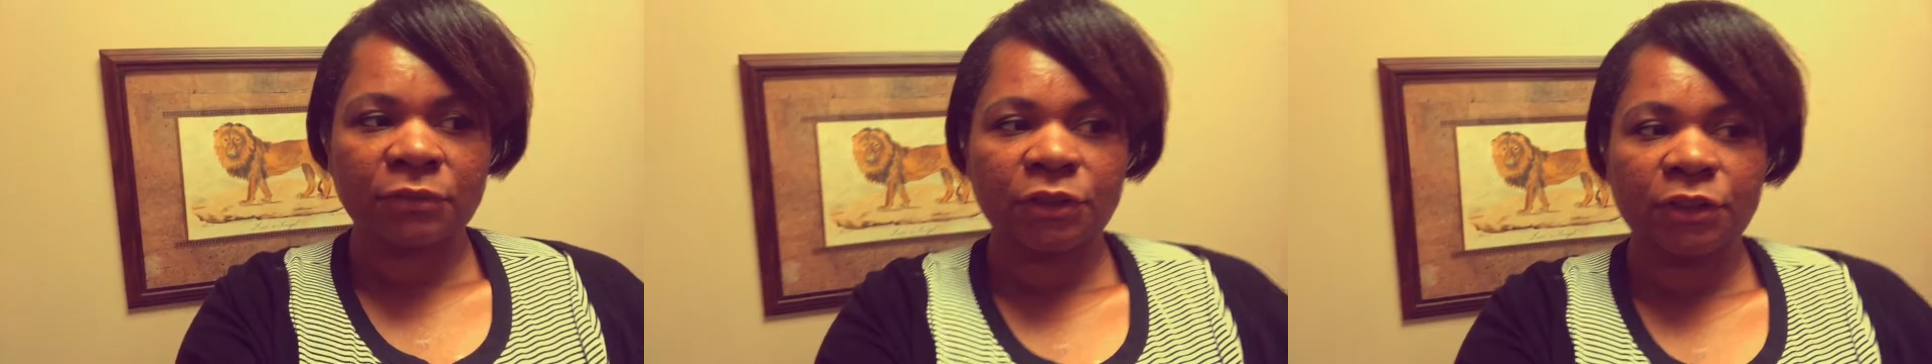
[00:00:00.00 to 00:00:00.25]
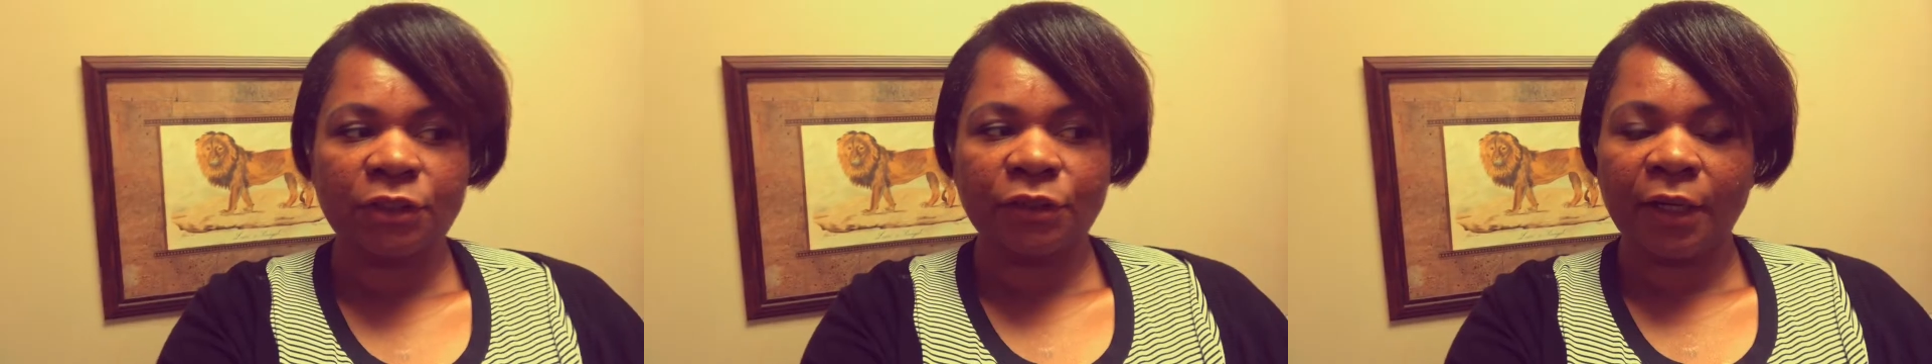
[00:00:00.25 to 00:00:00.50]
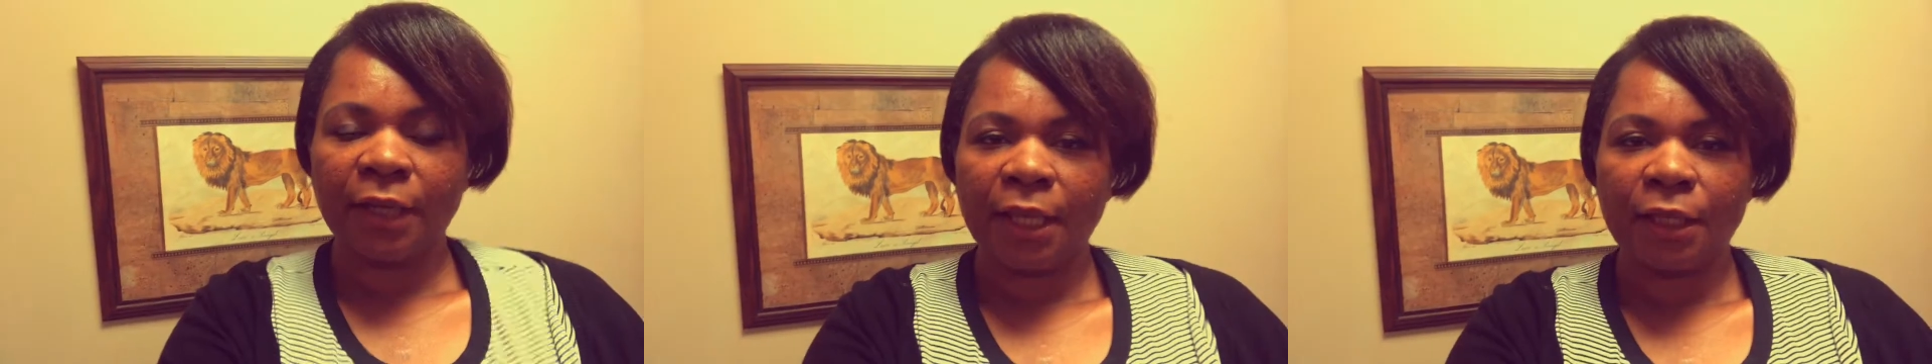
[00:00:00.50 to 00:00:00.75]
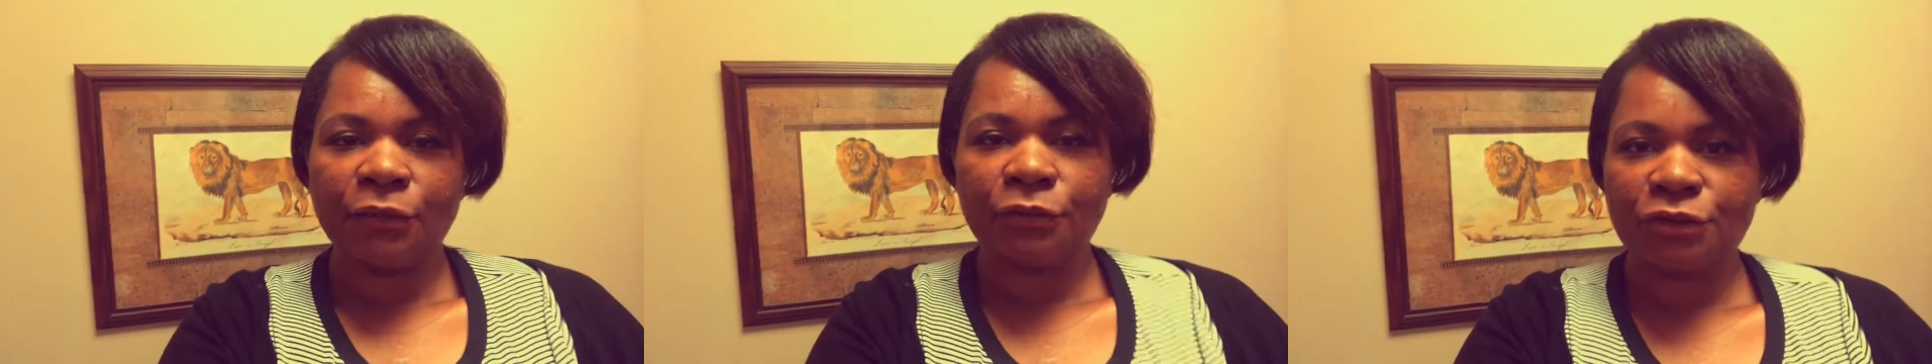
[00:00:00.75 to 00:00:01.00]
I
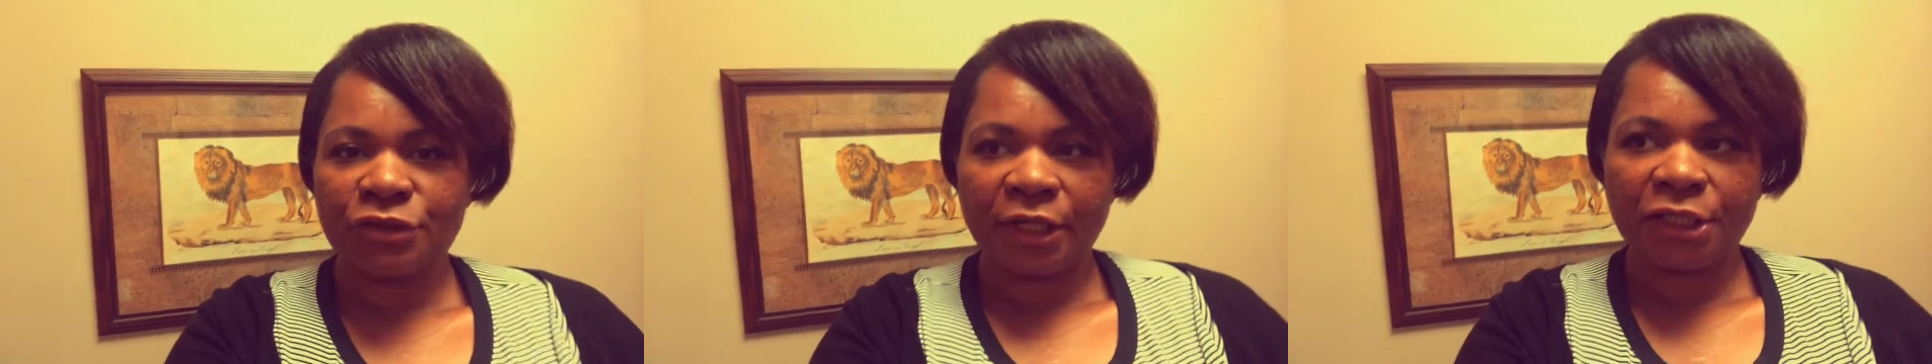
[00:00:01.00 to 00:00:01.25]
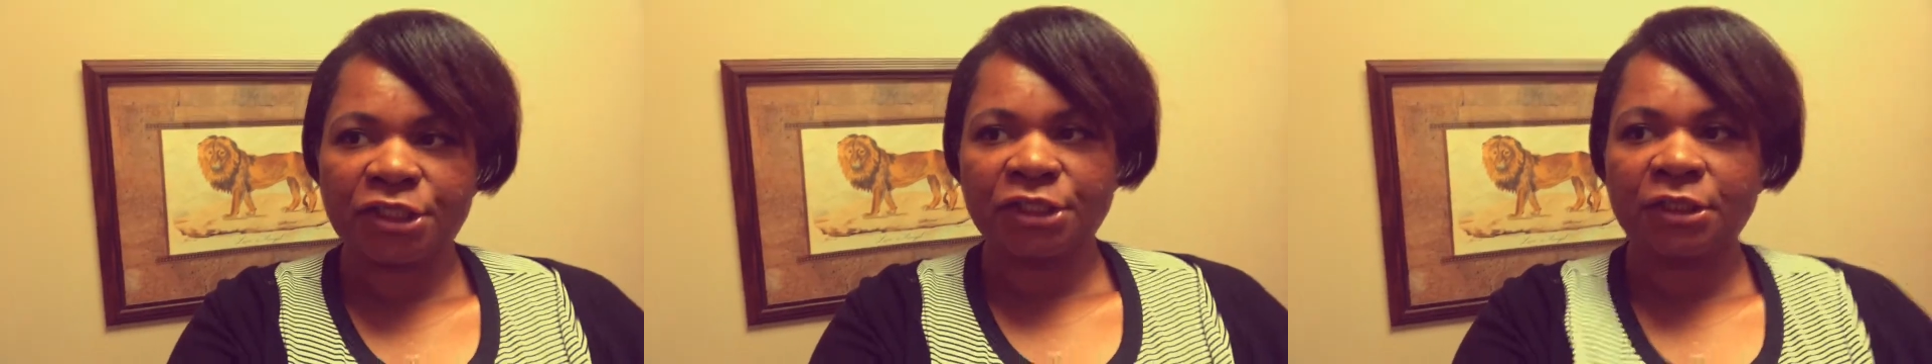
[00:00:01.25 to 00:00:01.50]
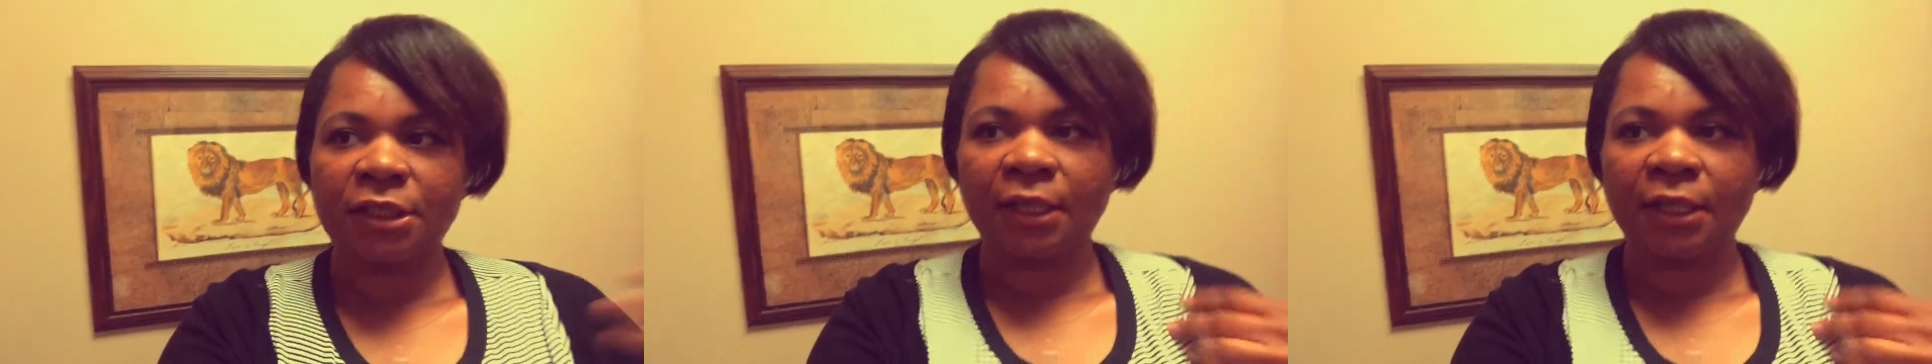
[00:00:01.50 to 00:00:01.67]
got a little traction.